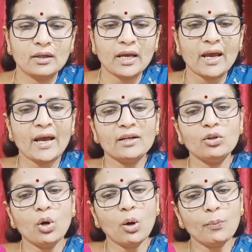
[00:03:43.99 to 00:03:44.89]
at the
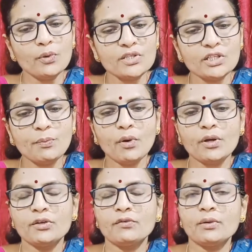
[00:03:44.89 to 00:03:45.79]
opposite point
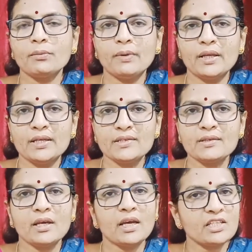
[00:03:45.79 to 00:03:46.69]
of the place
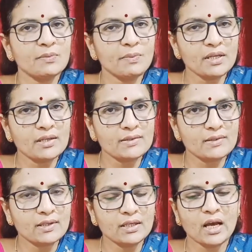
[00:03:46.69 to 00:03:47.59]

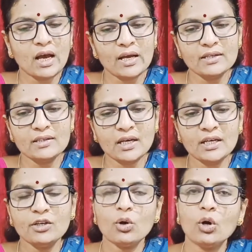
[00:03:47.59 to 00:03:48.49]
experiencing high tide
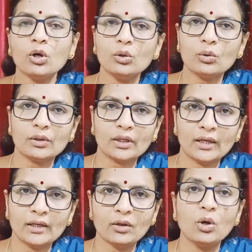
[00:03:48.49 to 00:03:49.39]
or low tide